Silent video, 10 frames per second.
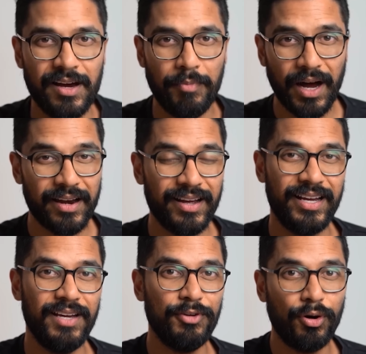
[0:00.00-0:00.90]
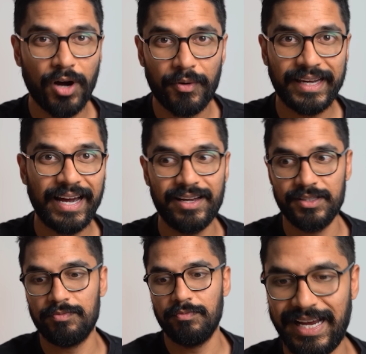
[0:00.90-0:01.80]
But if you're going out
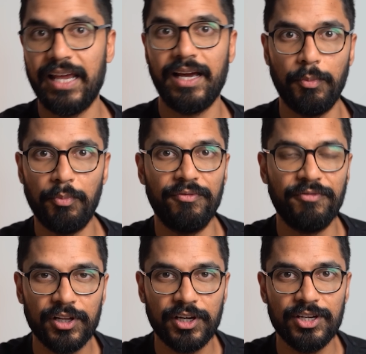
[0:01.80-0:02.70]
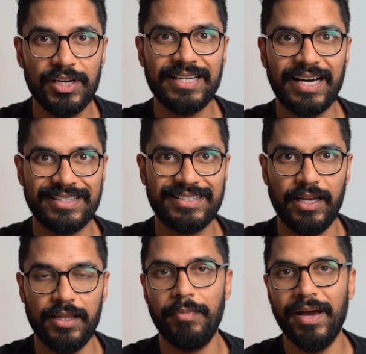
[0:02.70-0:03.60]
and scaling up a portfolio, you need to
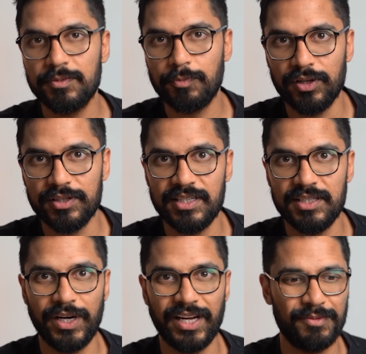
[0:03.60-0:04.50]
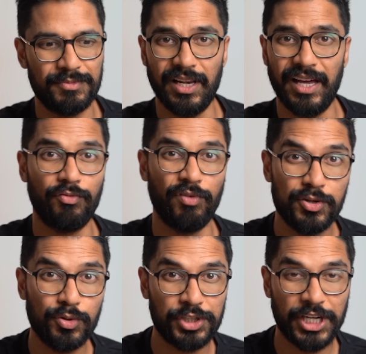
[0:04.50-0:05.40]
understand the bank's policies when it comes to like
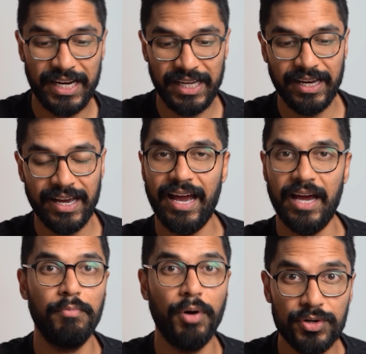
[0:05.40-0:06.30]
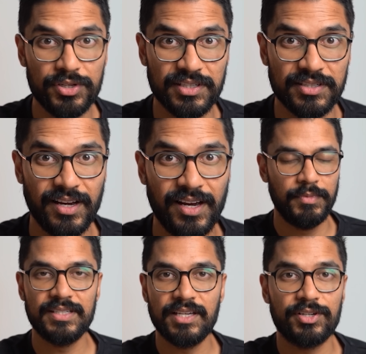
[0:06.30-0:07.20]
rental shading and bonuses.
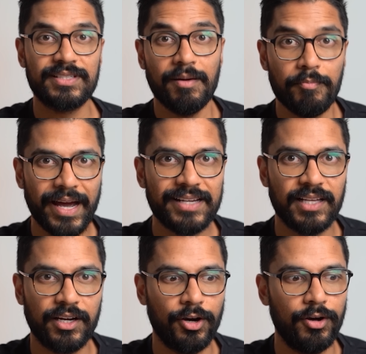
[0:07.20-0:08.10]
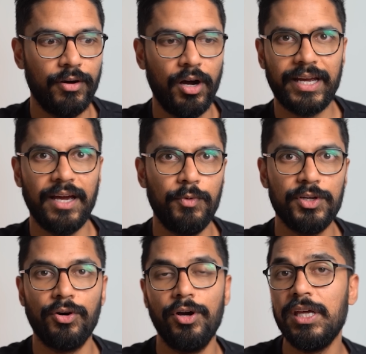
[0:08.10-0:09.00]
Because there are some banks that go, okay, well,
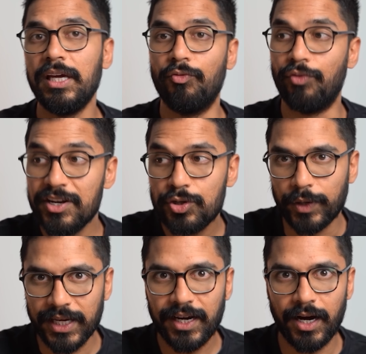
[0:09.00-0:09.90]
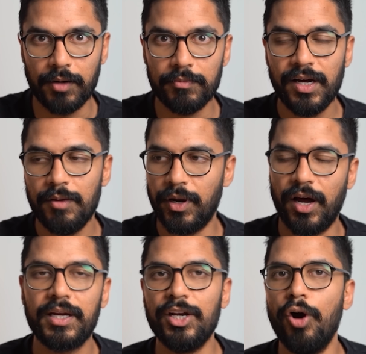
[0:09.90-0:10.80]
you're earning rental income, but
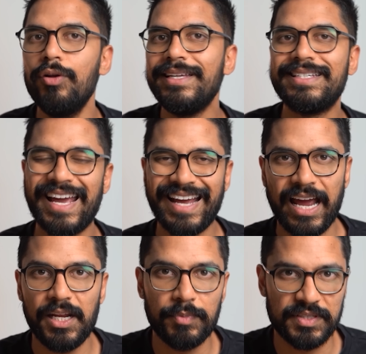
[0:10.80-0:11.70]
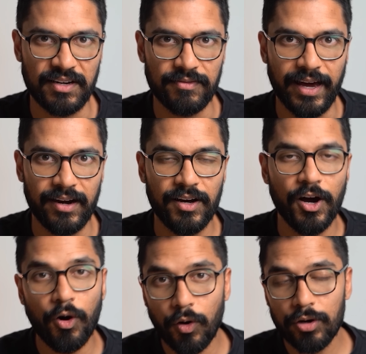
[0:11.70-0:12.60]
I can only take 80% of that.
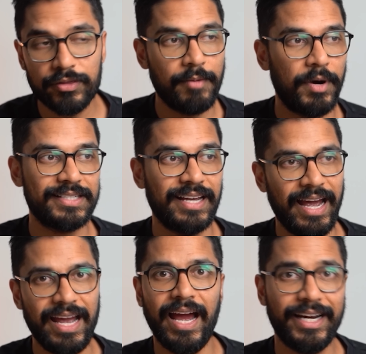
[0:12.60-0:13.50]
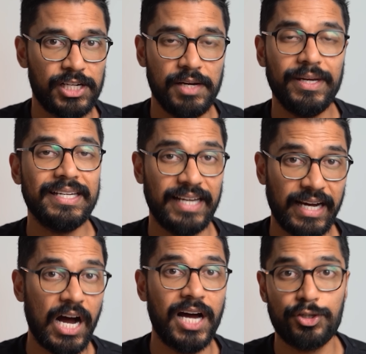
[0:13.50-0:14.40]
Or they might say, hey, actually, we can take
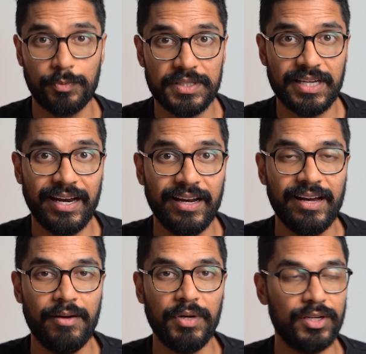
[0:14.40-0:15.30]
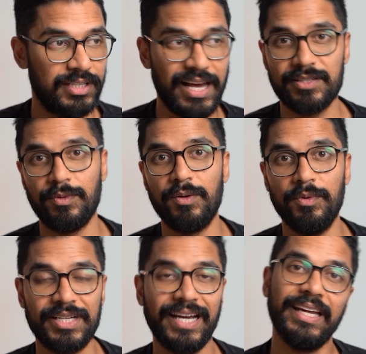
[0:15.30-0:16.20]
100% because last week we
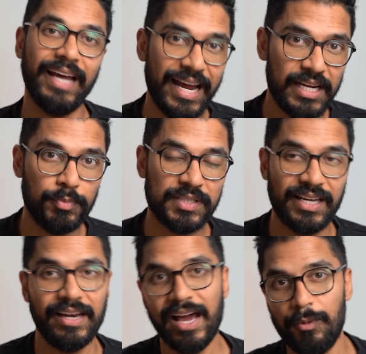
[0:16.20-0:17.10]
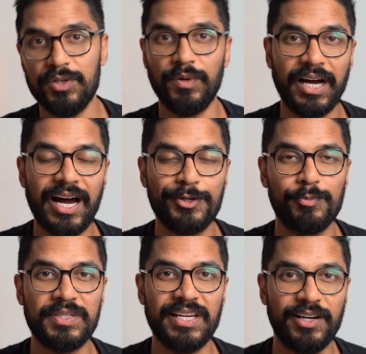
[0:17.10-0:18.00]
were taking 80%, now we're doing
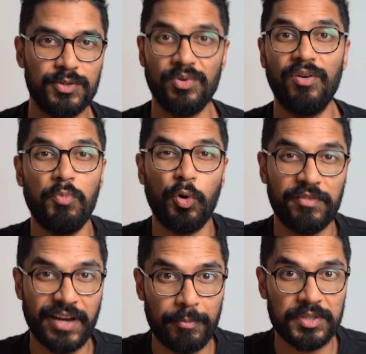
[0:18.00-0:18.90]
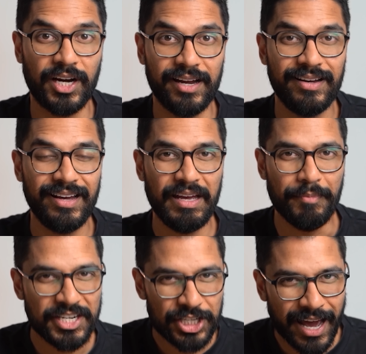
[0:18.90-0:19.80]
100% because we've got more of an appetite.
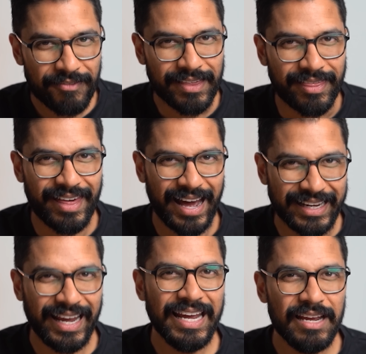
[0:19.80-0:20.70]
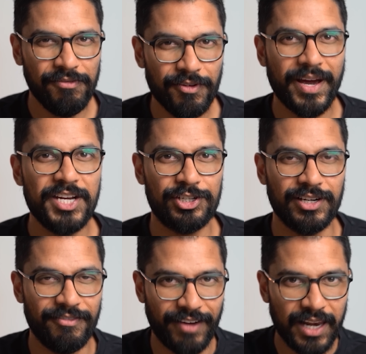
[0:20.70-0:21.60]
Imagine having that key
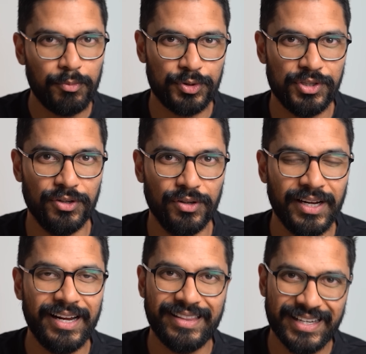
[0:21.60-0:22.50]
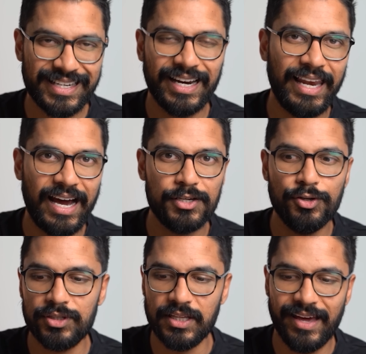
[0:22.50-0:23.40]
information available to you. That's going to allow
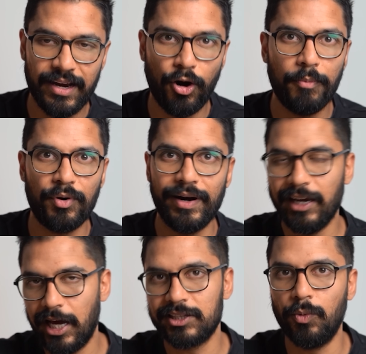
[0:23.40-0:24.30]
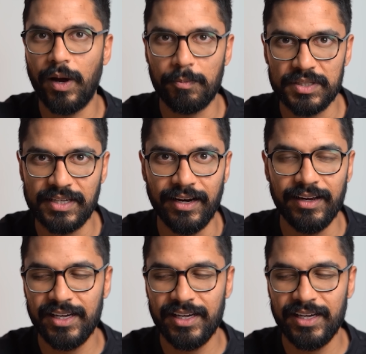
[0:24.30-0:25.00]
you to then operate like the 1%.